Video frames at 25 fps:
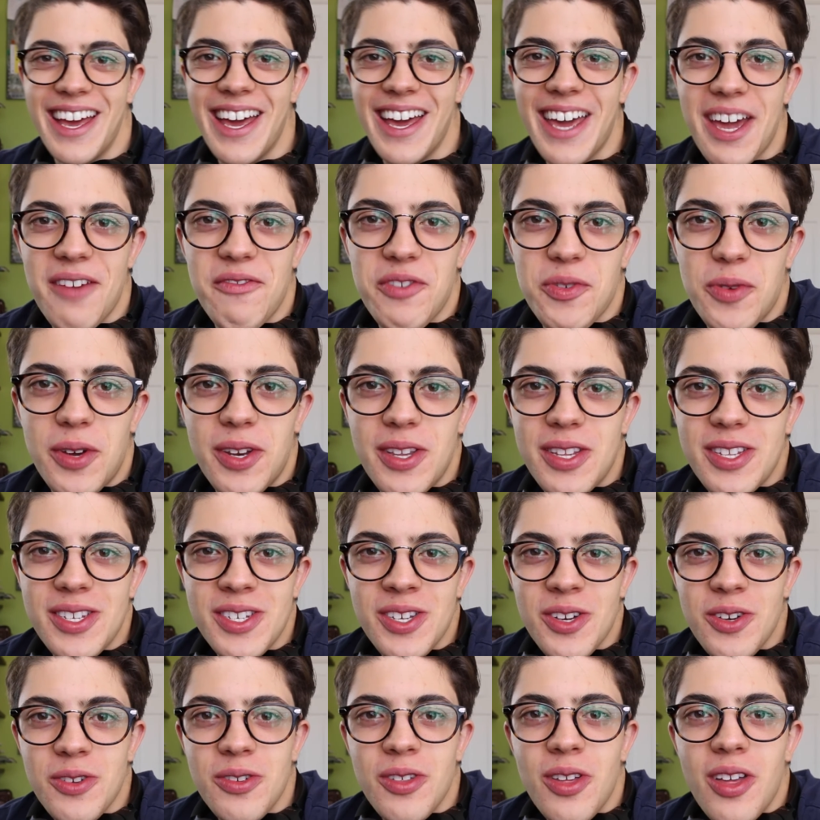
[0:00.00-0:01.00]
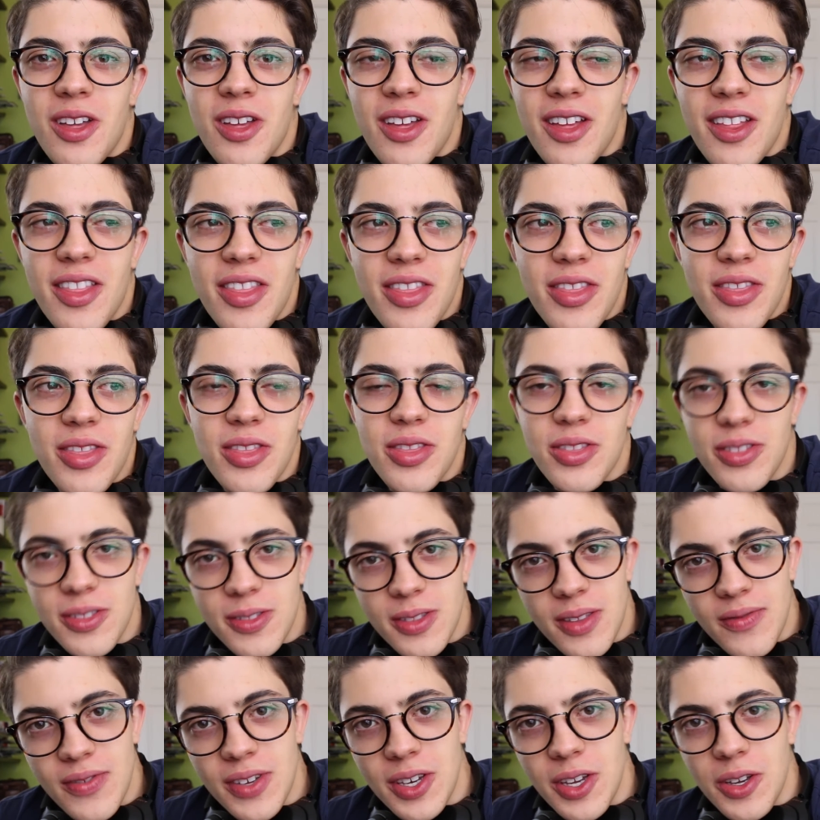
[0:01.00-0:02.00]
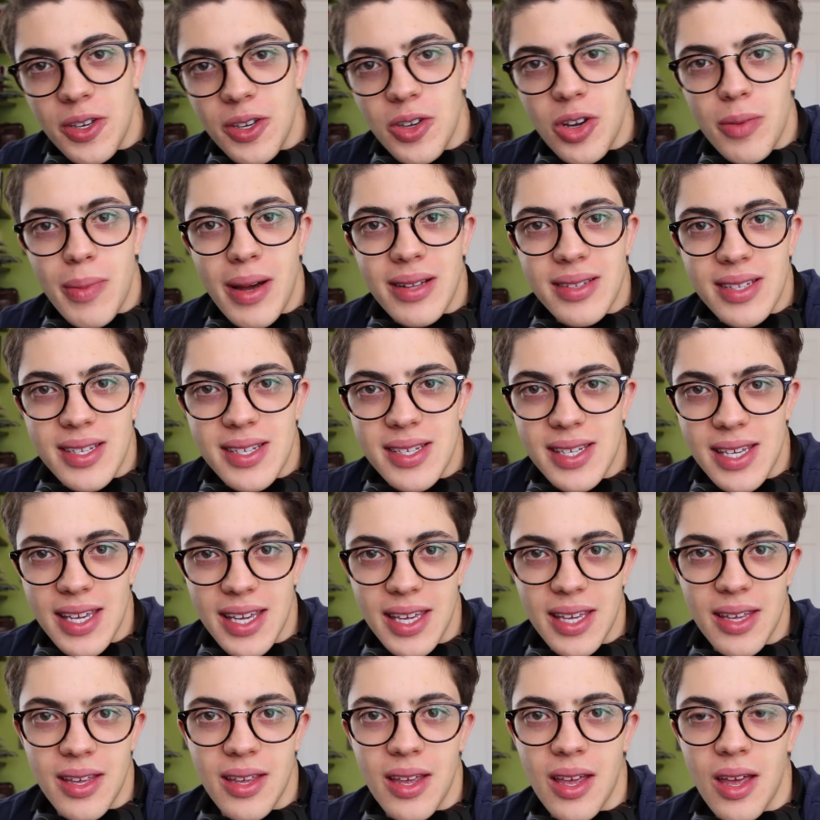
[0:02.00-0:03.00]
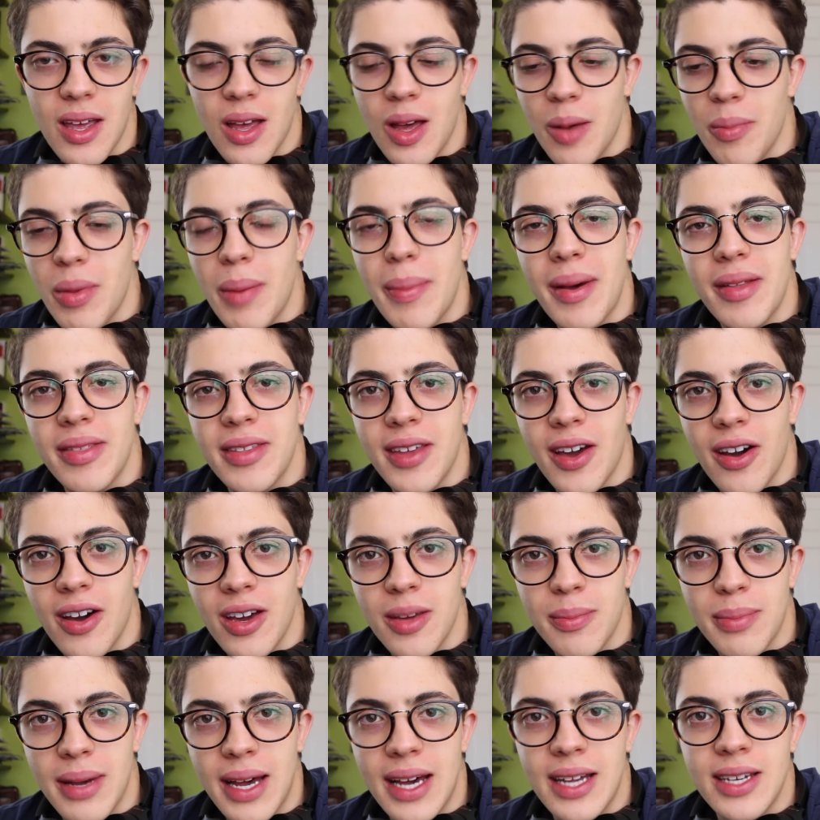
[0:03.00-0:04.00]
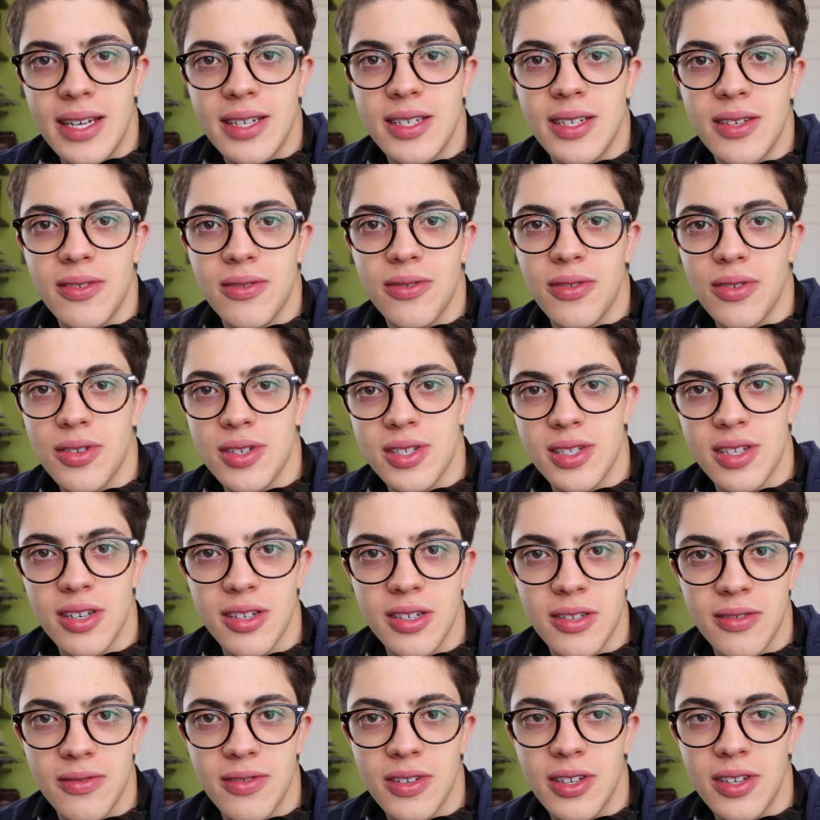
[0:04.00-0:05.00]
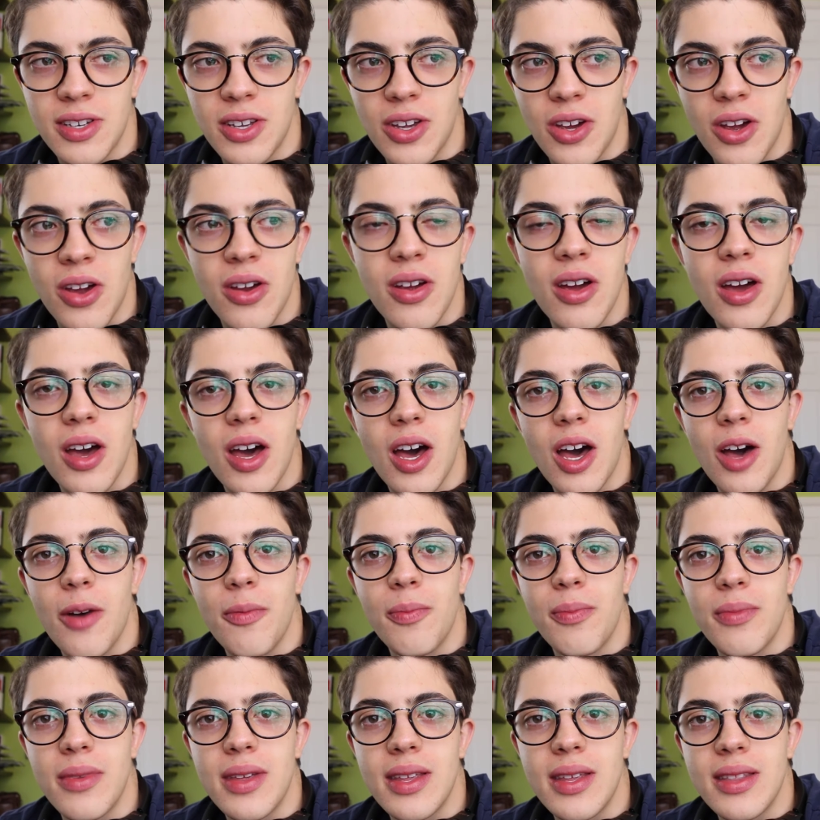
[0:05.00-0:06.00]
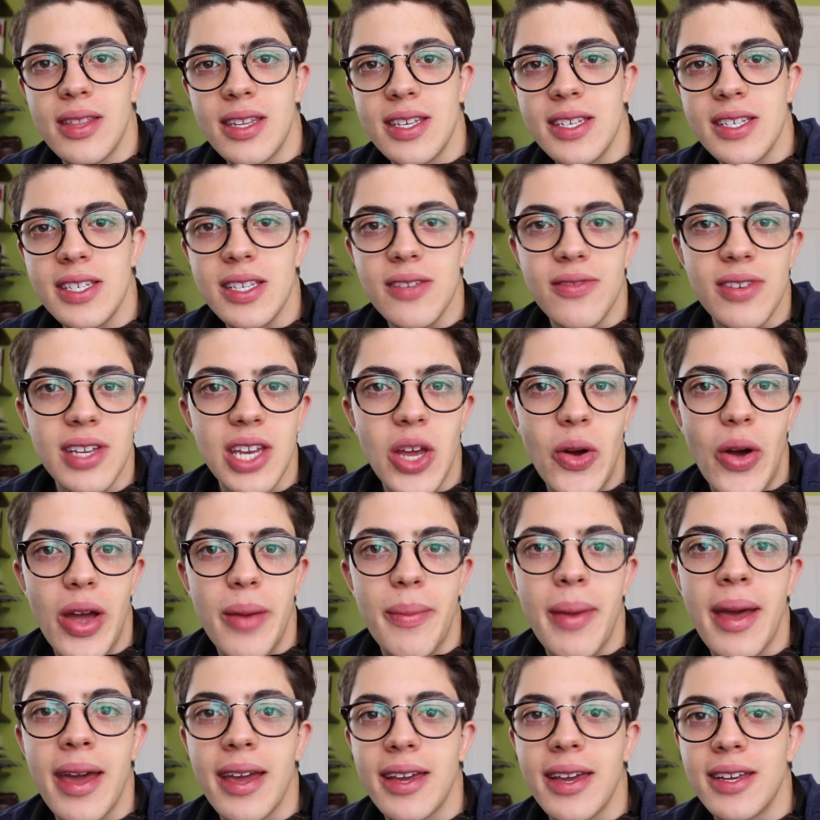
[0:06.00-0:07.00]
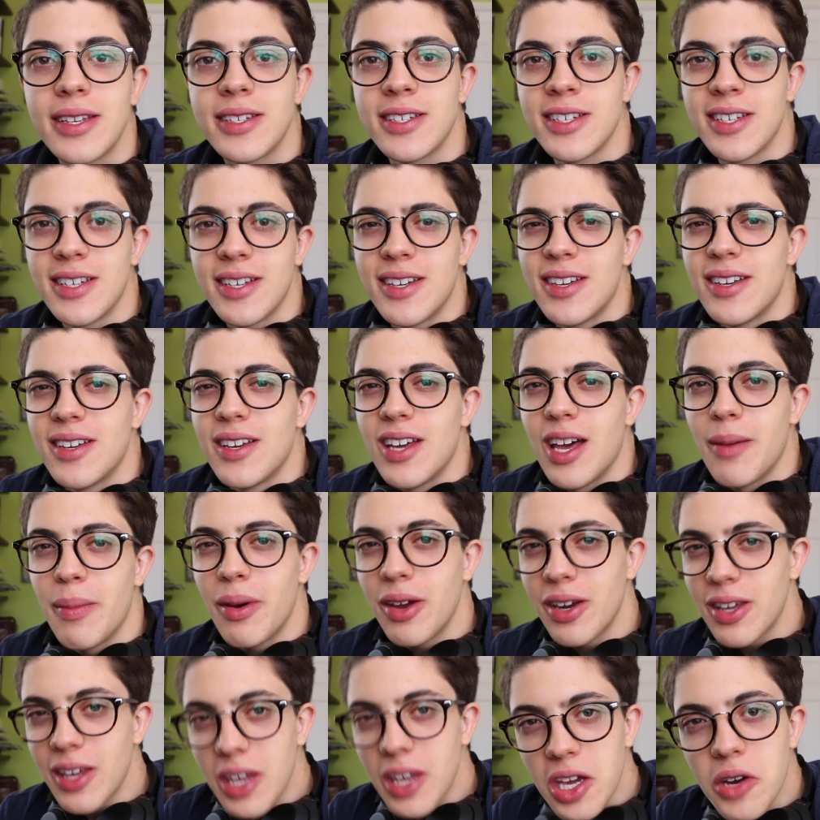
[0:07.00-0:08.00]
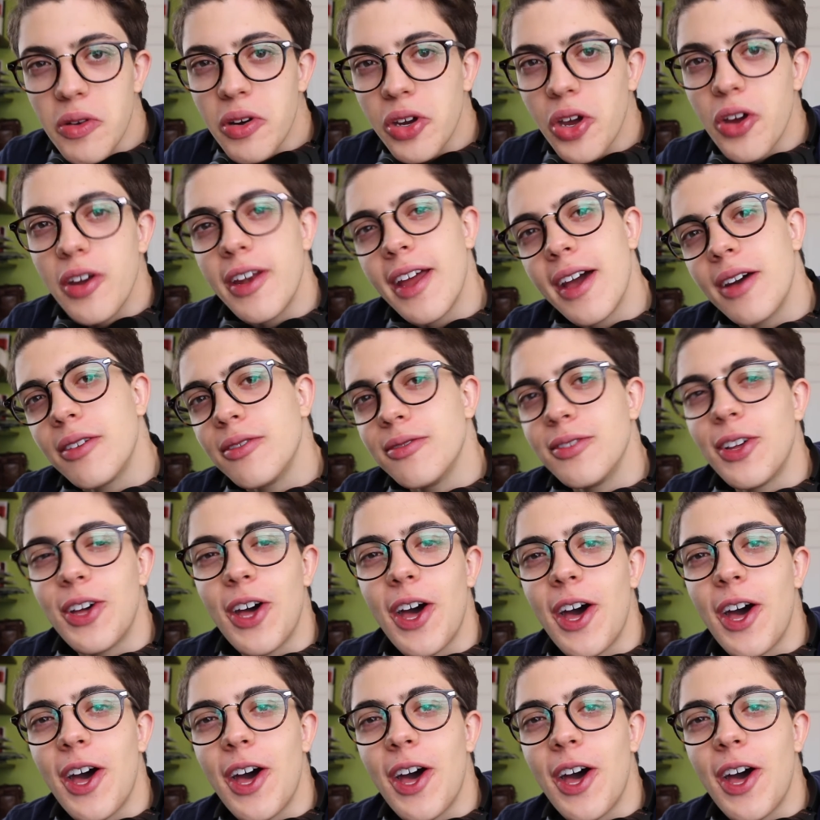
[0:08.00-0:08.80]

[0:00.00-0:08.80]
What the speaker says: Hey everyone, so the video you're about to see about the iPad for study video, this is a video I made about a year ago now,